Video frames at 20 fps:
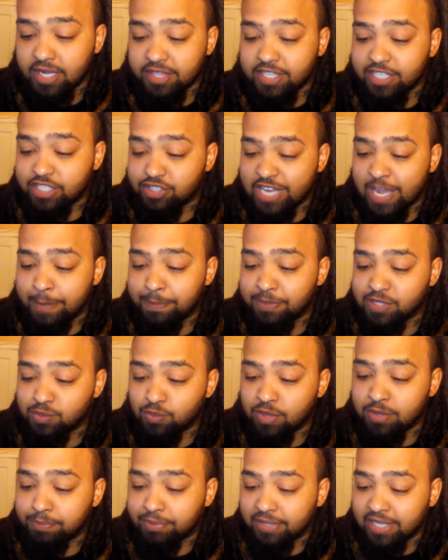The
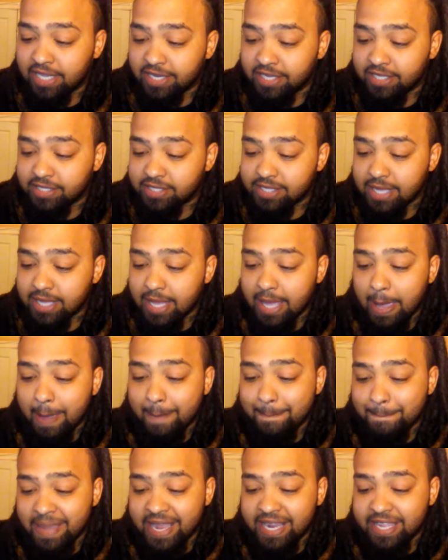TRAPPIST-1 planets
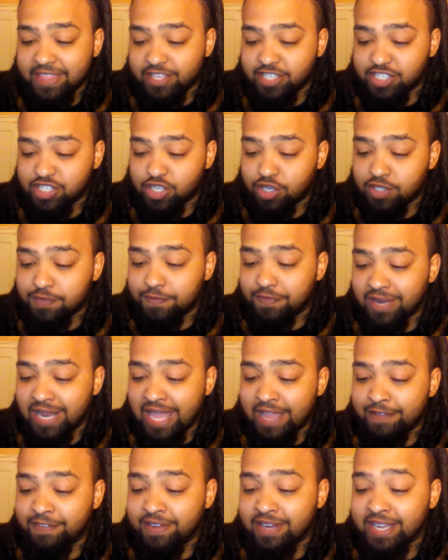make the search for
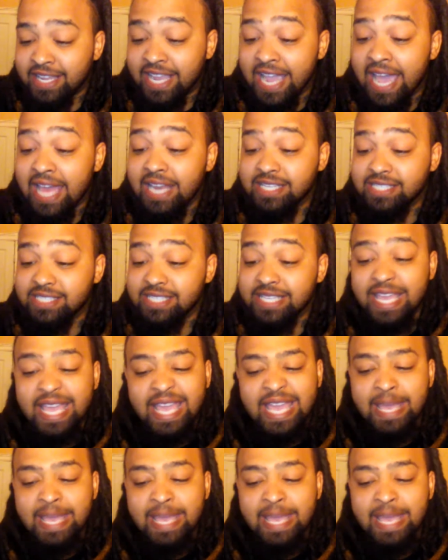life in the galaxy